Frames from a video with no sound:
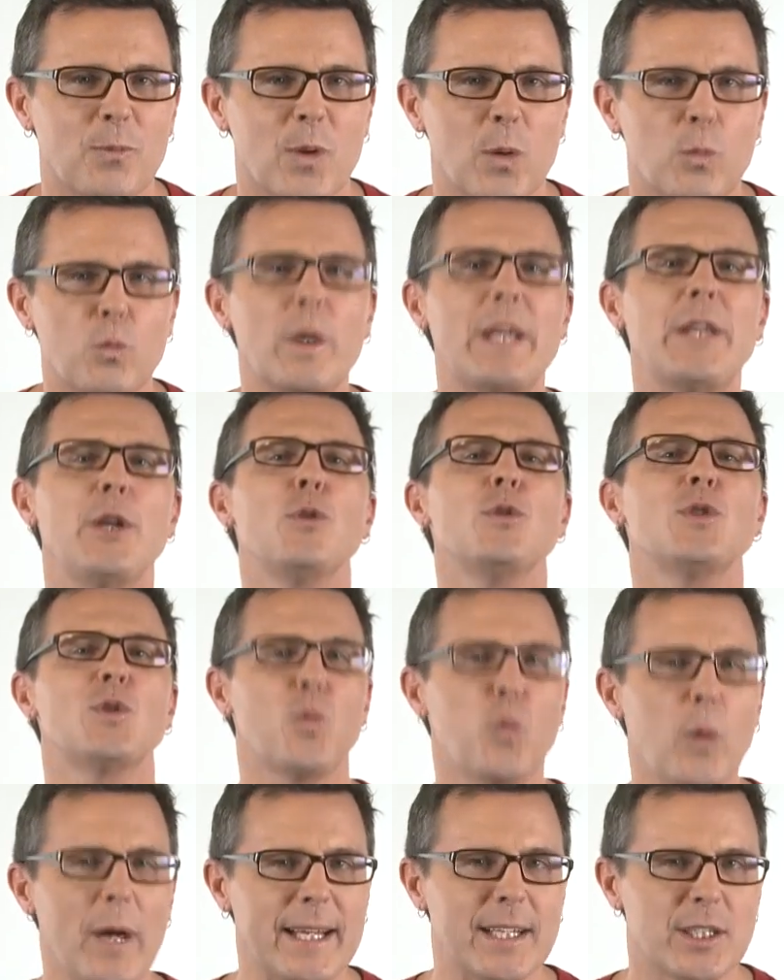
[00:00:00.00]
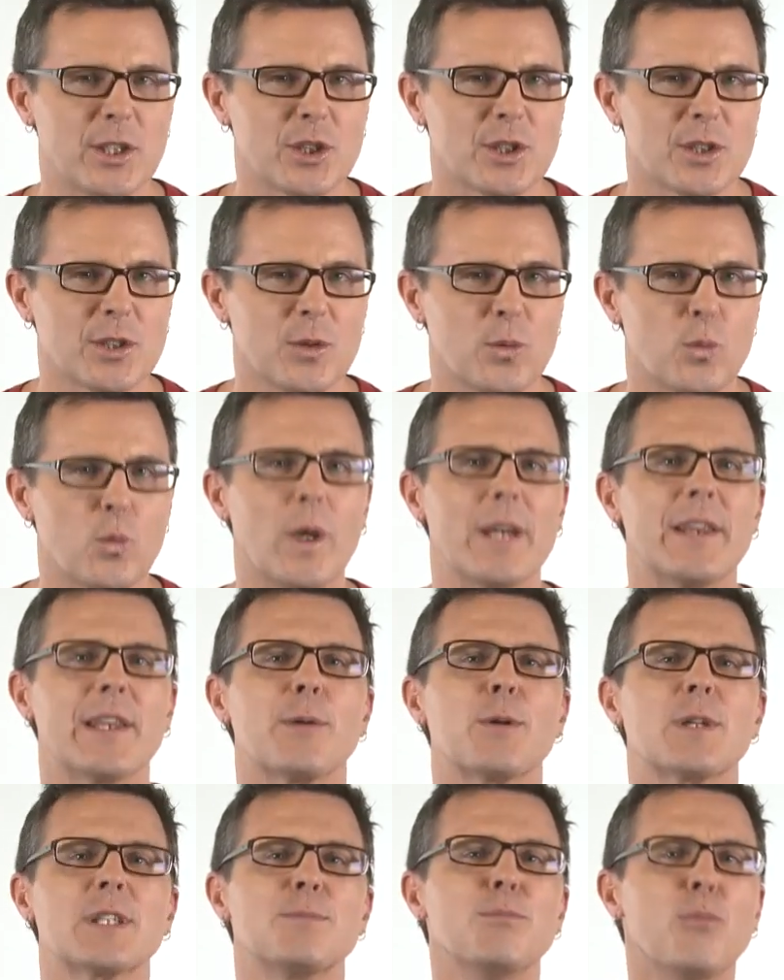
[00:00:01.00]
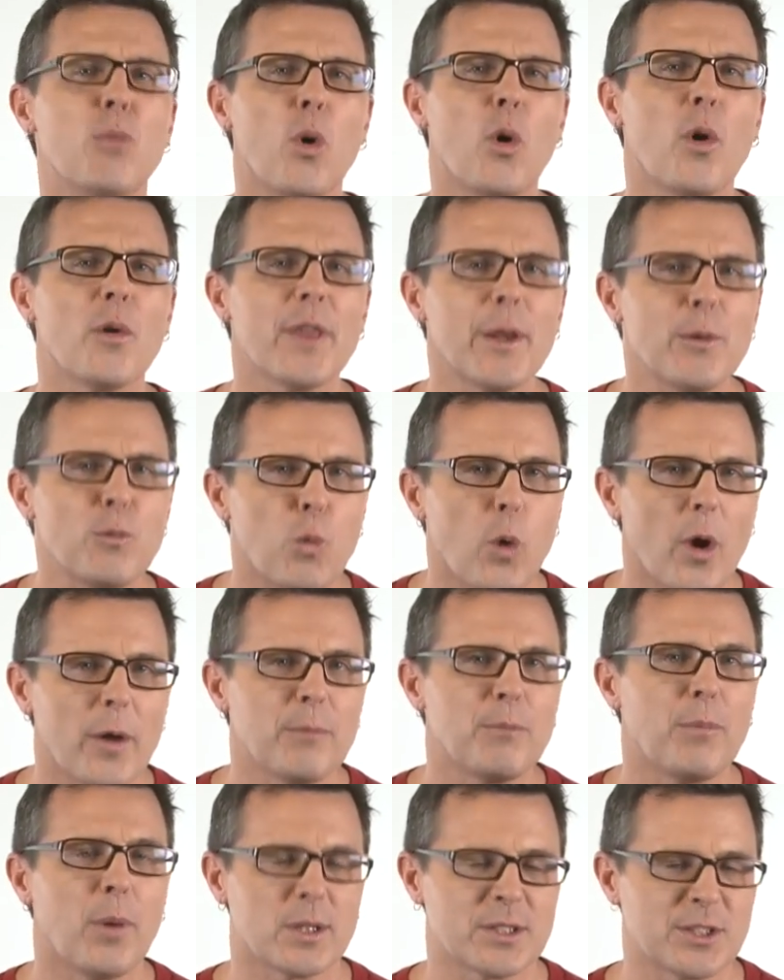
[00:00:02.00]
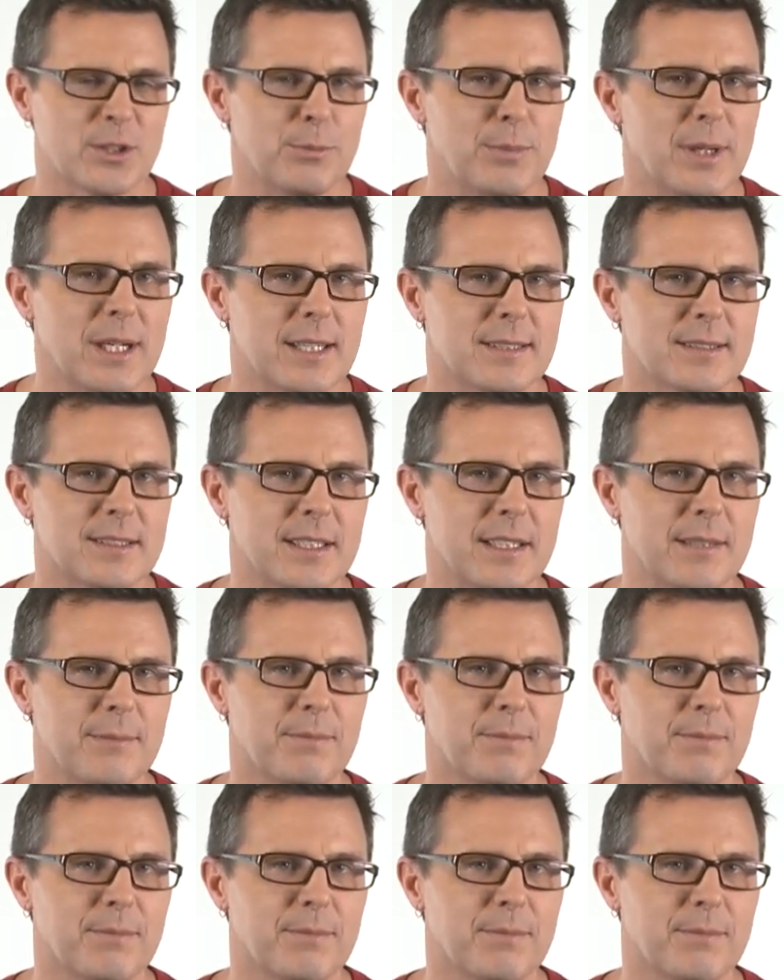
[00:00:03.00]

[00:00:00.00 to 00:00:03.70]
we use which when there is more than one possibility.